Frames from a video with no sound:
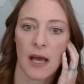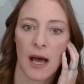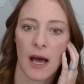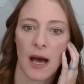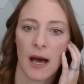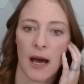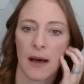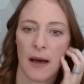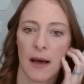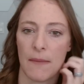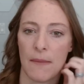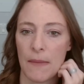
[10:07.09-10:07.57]

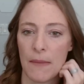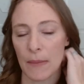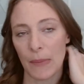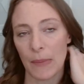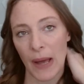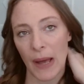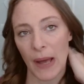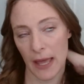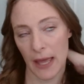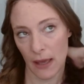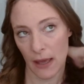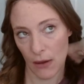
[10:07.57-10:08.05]

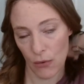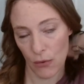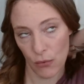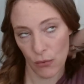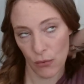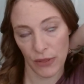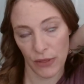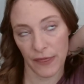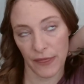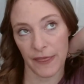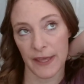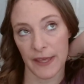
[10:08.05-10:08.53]
But
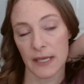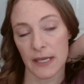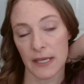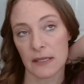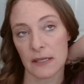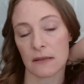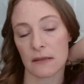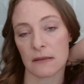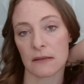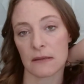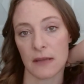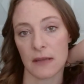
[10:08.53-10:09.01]

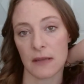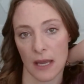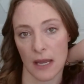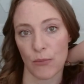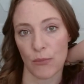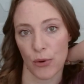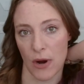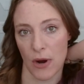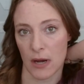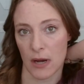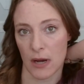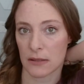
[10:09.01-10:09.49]
this
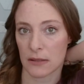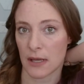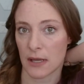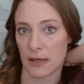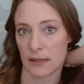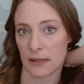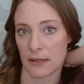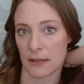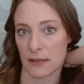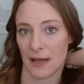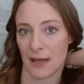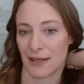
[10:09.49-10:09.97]
same
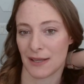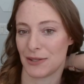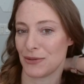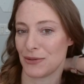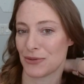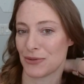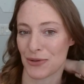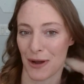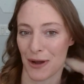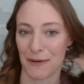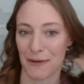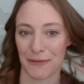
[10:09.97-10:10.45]
process, as
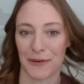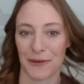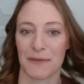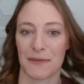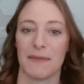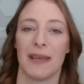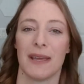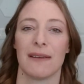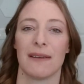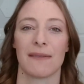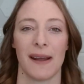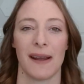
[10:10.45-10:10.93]
you saw for
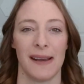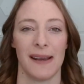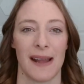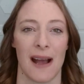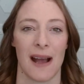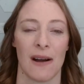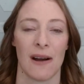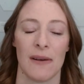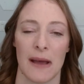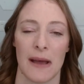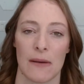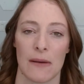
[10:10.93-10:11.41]
me right
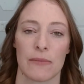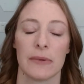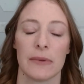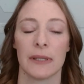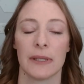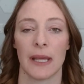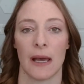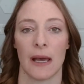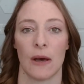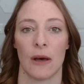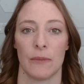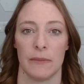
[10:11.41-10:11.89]
now, it
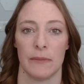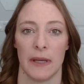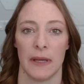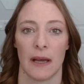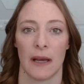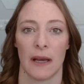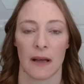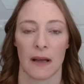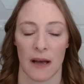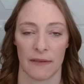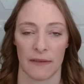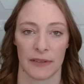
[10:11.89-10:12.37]
really helped me
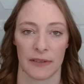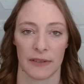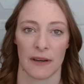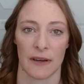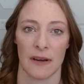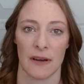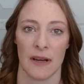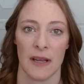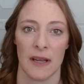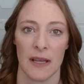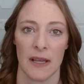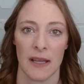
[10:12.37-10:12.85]

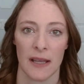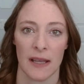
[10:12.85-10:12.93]
uncover.